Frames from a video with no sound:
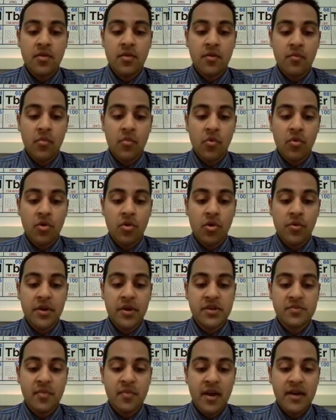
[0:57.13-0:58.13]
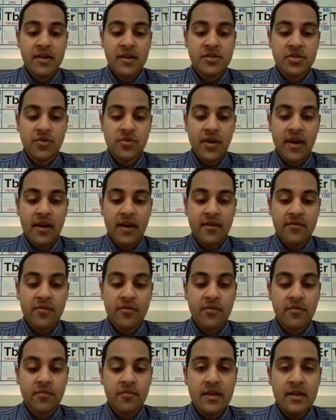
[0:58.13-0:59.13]
The more OH minus you have,
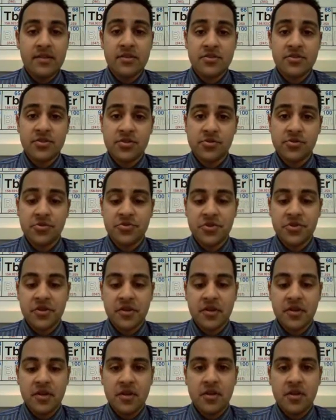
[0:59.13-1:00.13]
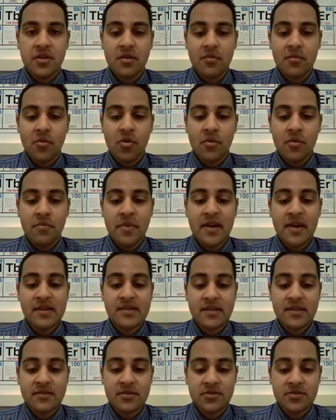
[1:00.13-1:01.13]
in the solution, the more
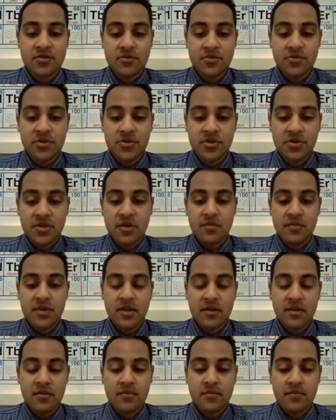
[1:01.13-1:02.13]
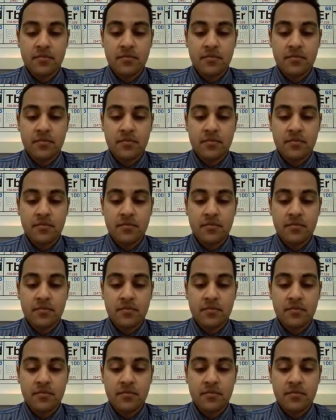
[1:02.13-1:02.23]
basic the solution is going to be.